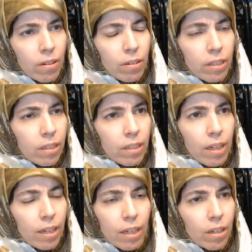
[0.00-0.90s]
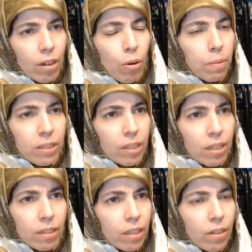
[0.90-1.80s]
Didn't they, like, a whole bunch of
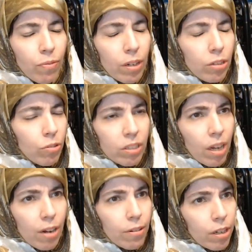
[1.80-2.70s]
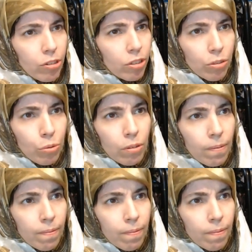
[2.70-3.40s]
kids leave Luke Skywalker's school?